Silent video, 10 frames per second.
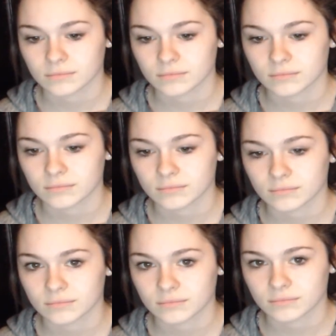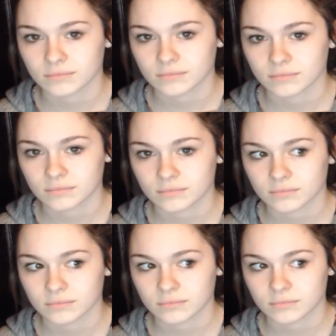
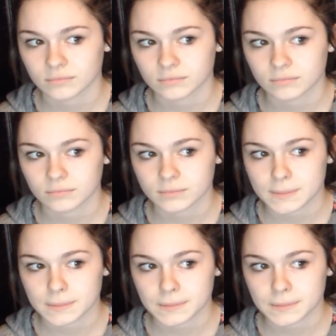This person isn't speaking.